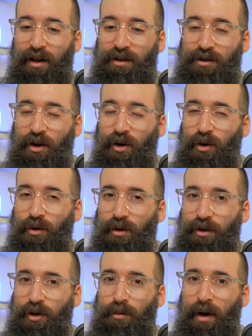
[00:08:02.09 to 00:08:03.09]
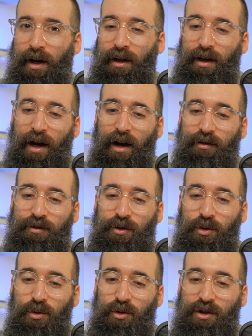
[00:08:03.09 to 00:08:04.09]
So you might have
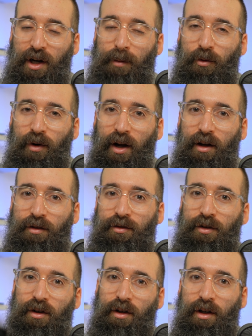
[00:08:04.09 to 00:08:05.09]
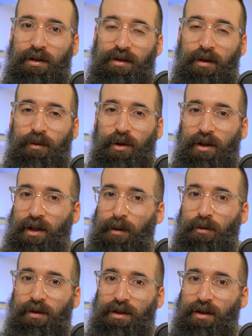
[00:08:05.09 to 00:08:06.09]
to shop around for a similar
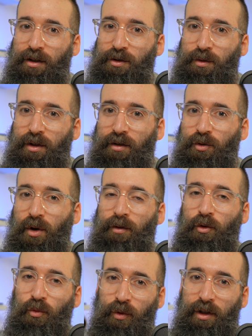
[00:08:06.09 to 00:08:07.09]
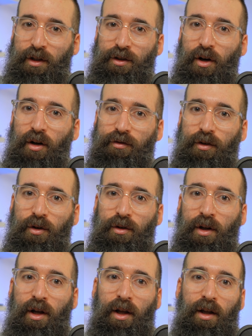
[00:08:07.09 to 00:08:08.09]
type of accessory if you have a really tall phone.